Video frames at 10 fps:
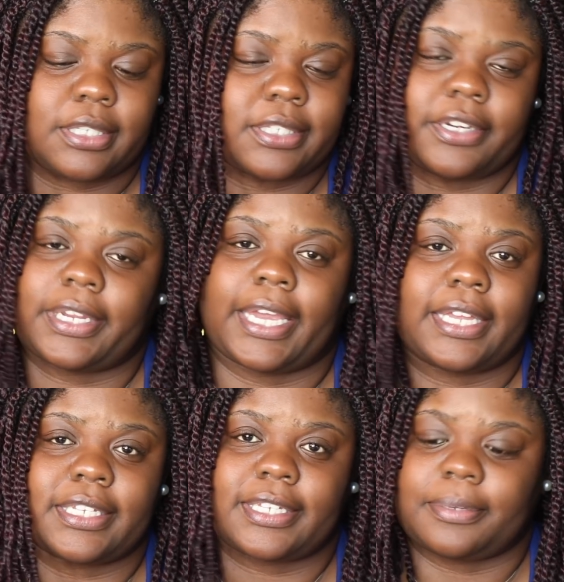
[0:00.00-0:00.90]
because, girl, I ain't
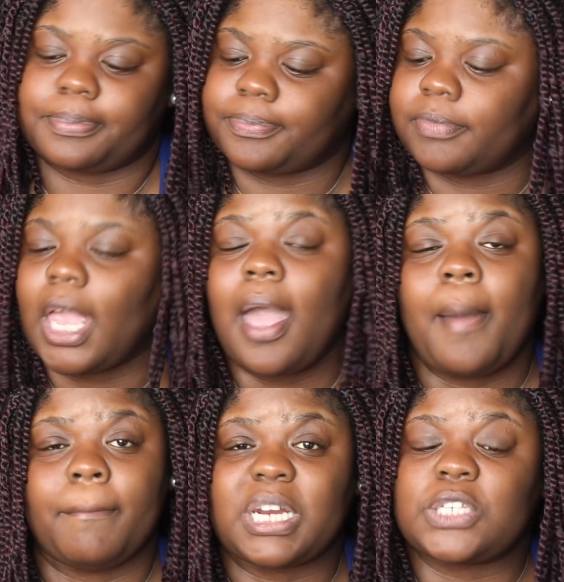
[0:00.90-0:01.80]
got the time.
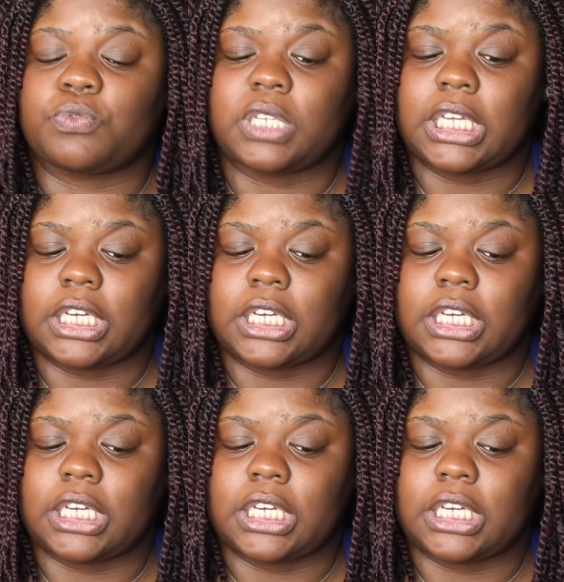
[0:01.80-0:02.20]
But it's really